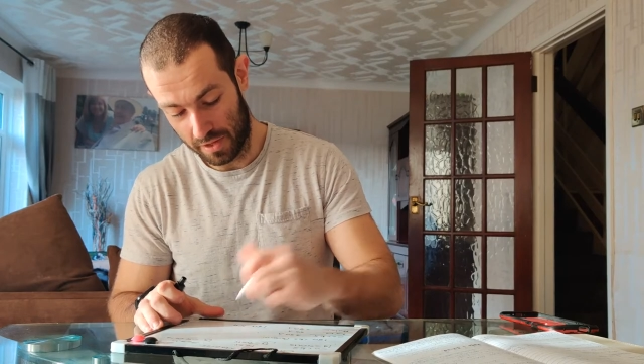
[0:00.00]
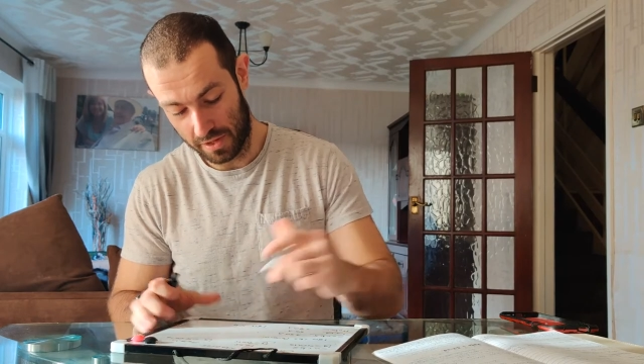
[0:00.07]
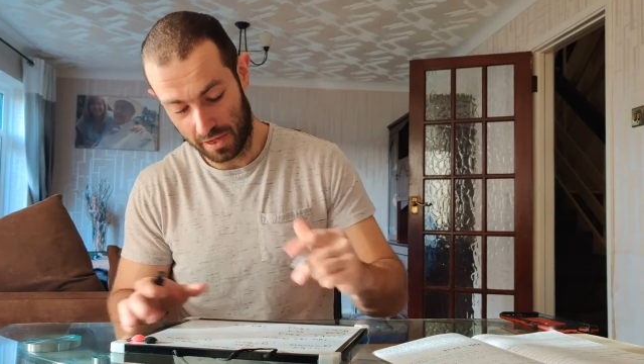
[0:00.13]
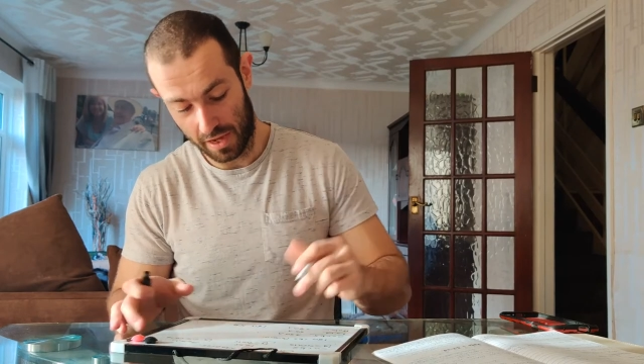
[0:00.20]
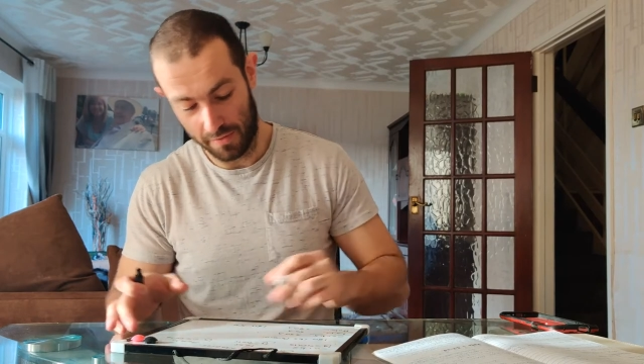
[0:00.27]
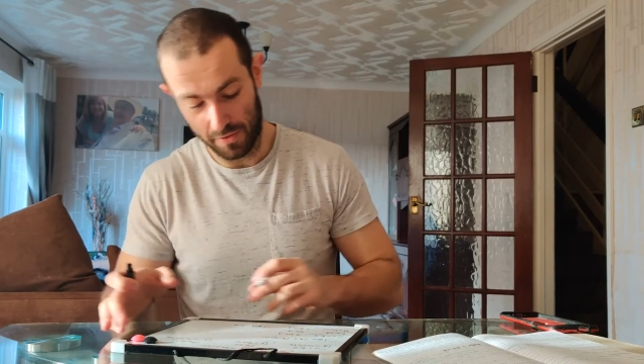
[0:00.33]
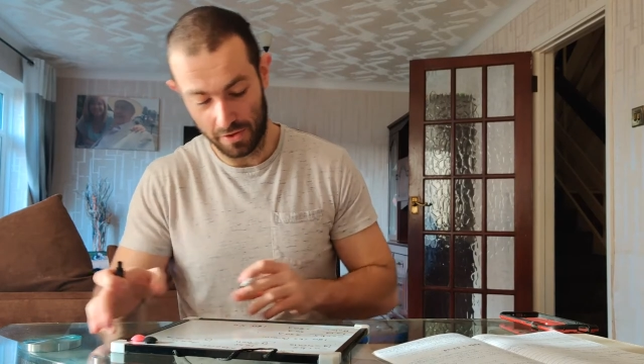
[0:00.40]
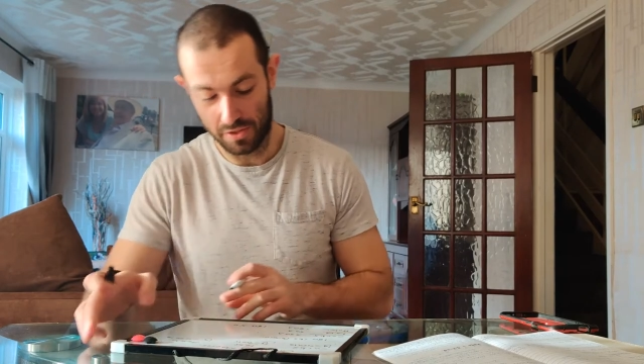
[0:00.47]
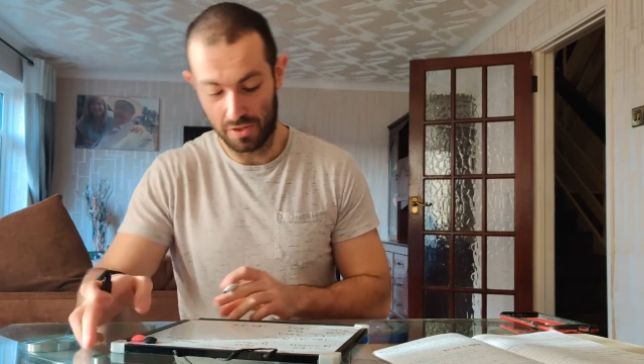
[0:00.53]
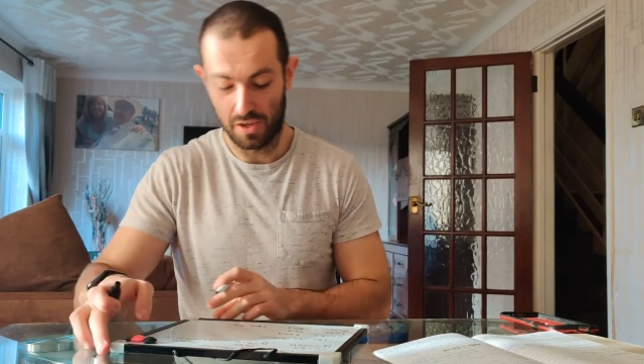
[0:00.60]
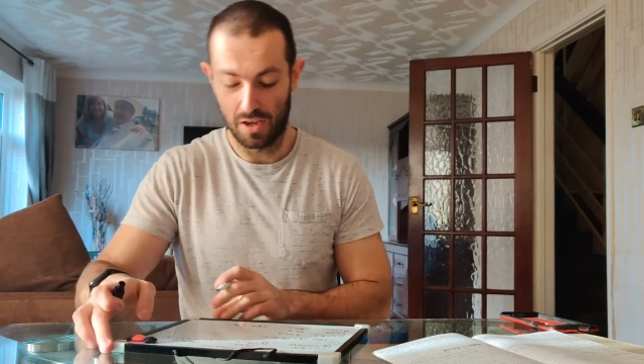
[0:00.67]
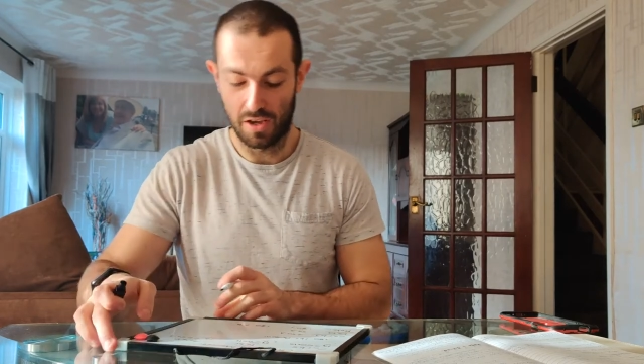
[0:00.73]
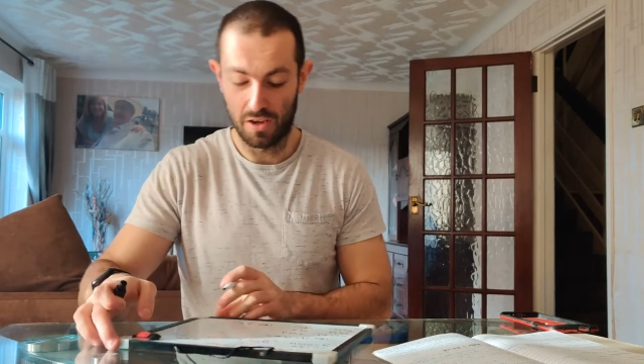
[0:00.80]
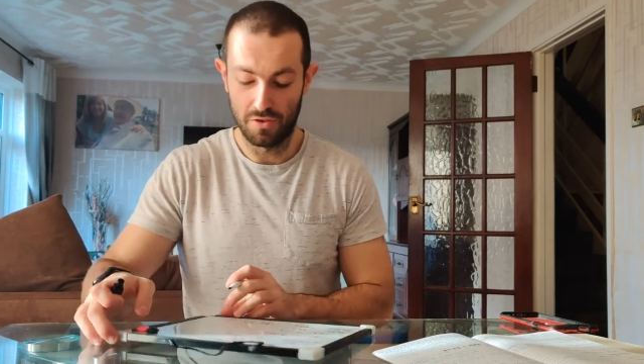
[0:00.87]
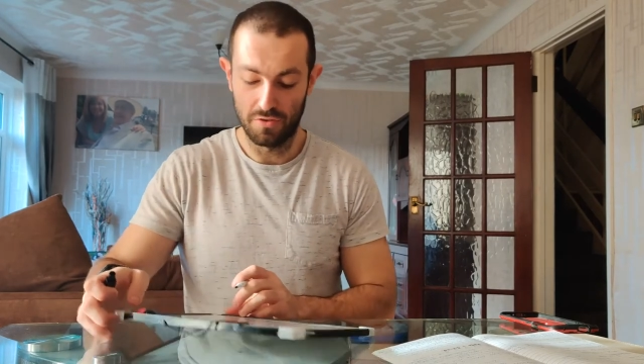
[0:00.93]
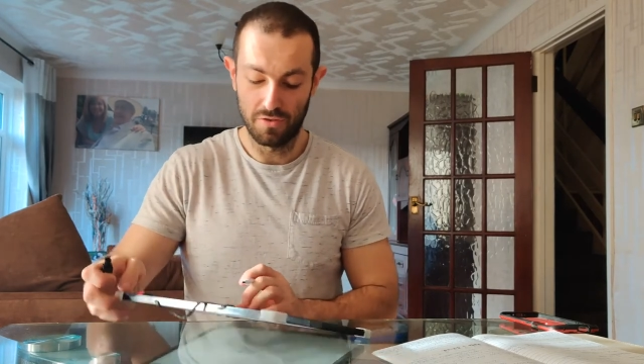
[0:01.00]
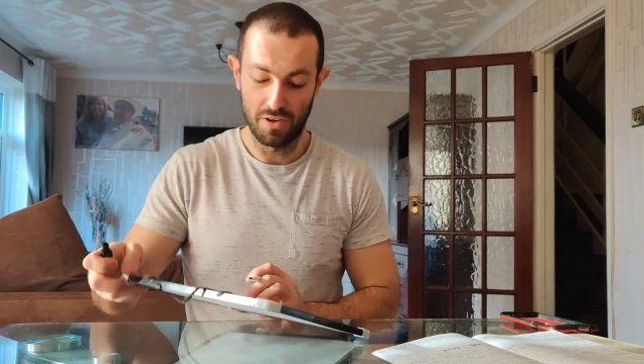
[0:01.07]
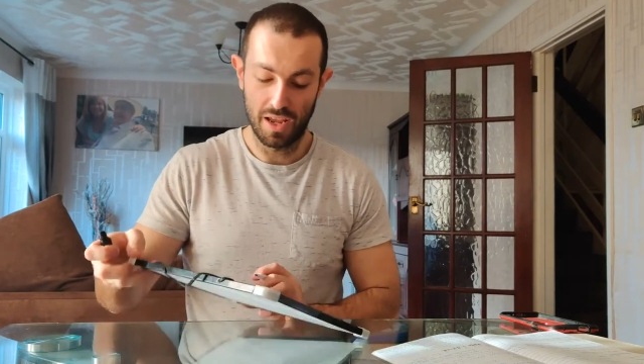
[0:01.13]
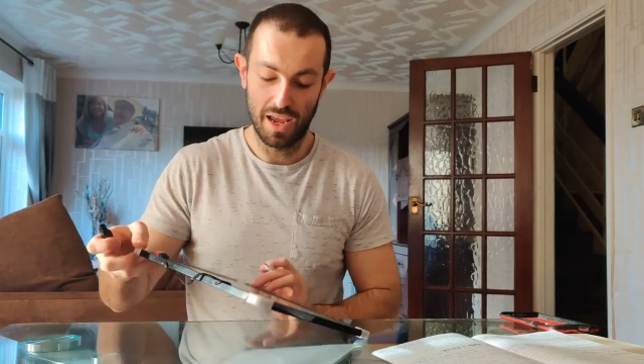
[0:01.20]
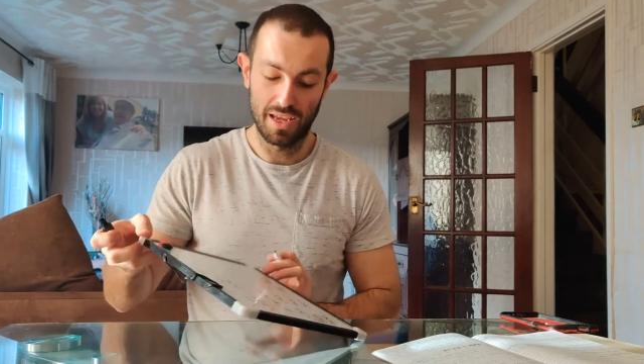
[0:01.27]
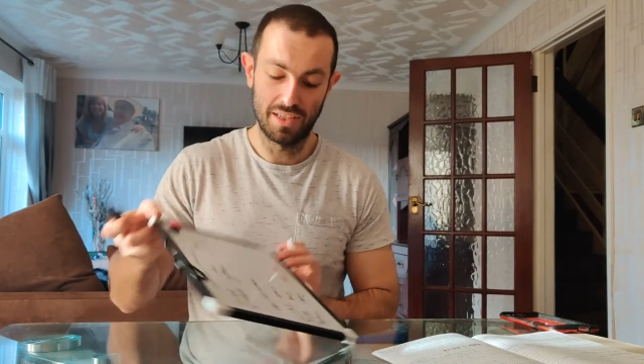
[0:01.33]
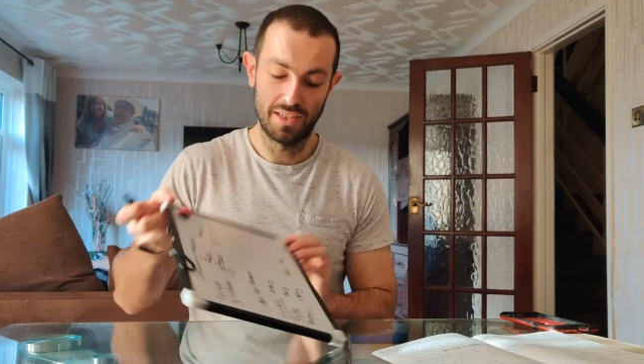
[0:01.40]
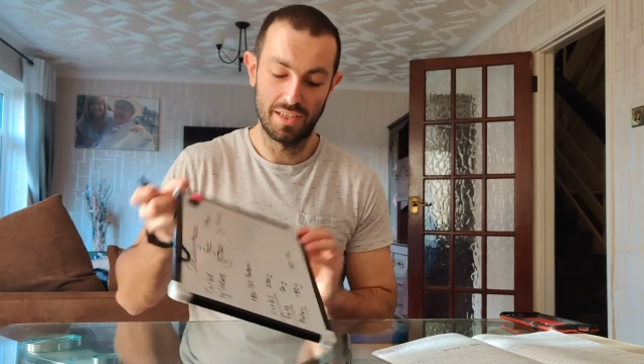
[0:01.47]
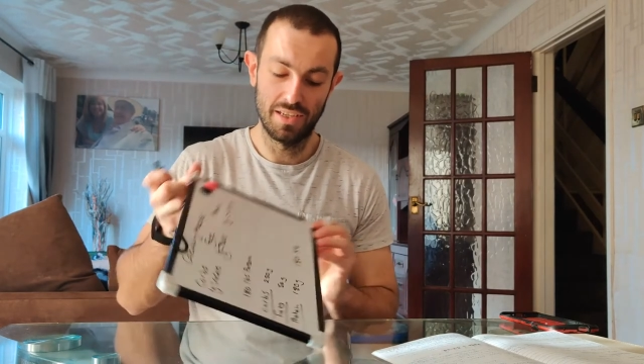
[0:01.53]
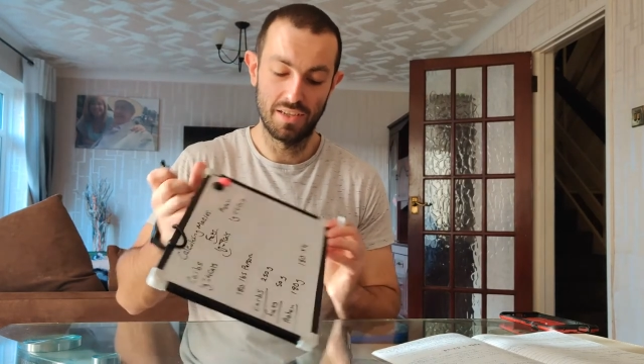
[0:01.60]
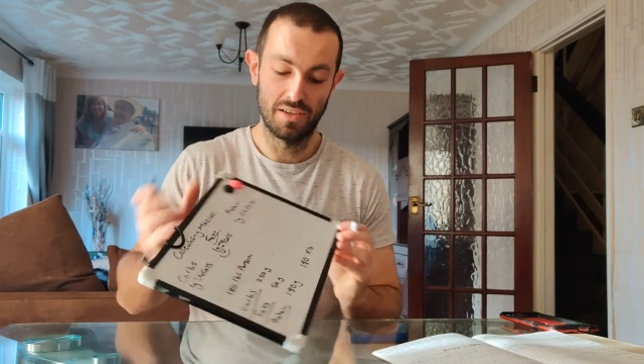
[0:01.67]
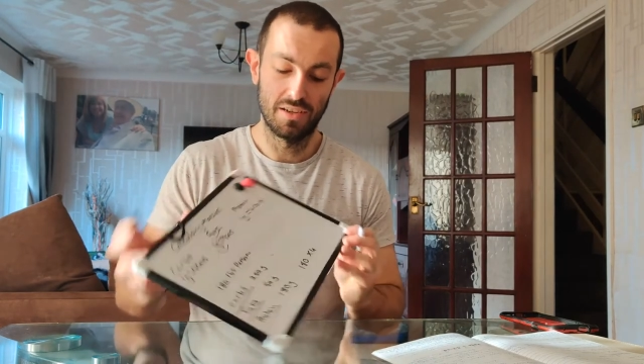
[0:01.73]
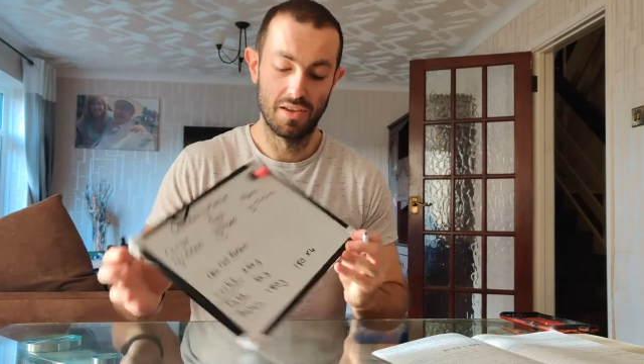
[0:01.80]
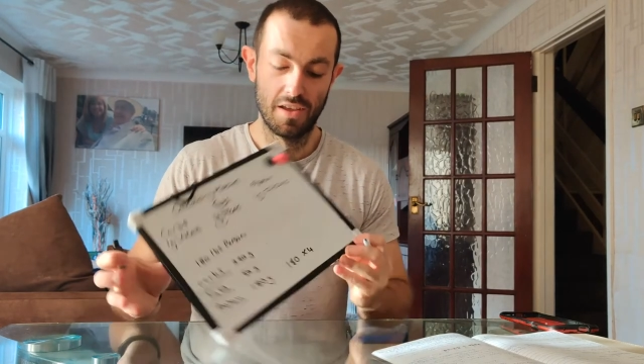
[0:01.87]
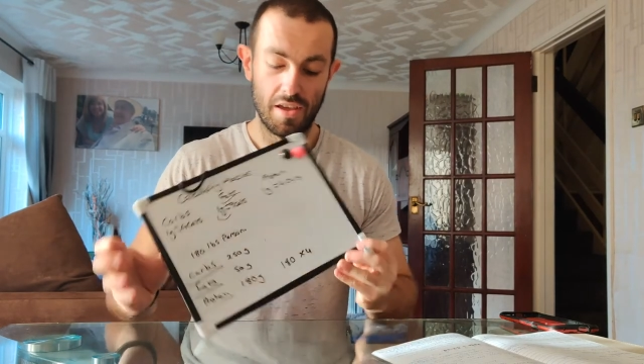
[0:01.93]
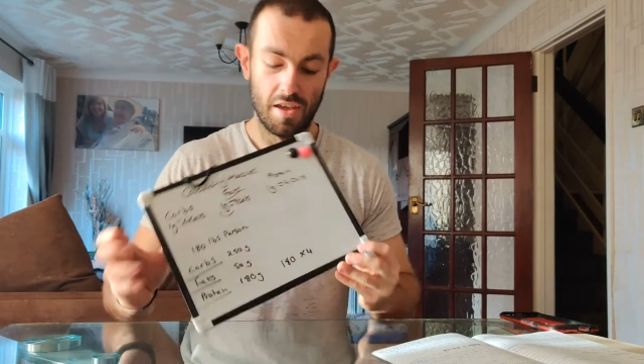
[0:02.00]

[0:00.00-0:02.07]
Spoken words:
It gave us 180